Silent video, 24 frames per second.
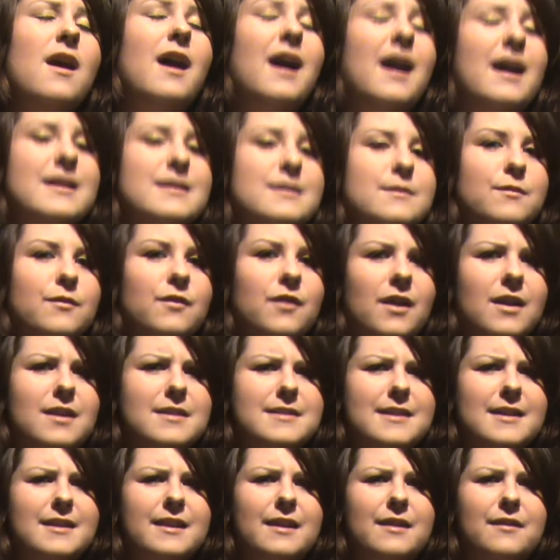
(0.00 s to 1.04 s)
I had some
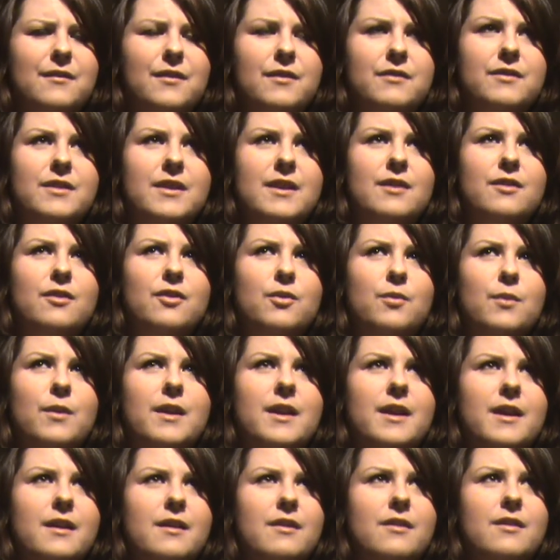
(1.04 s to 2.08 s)
fries. I had like 15 or
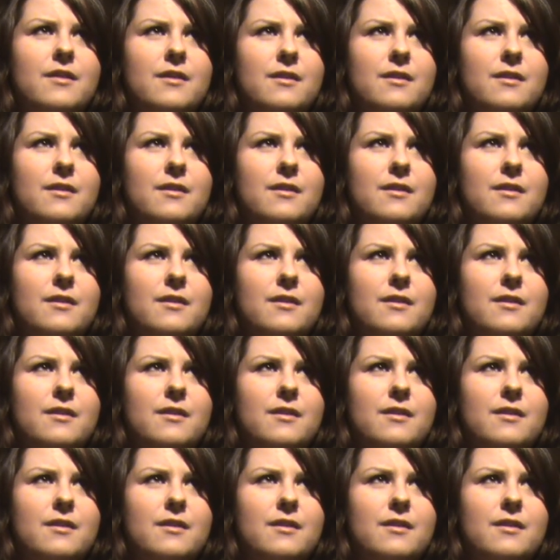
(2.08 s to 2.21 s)
20.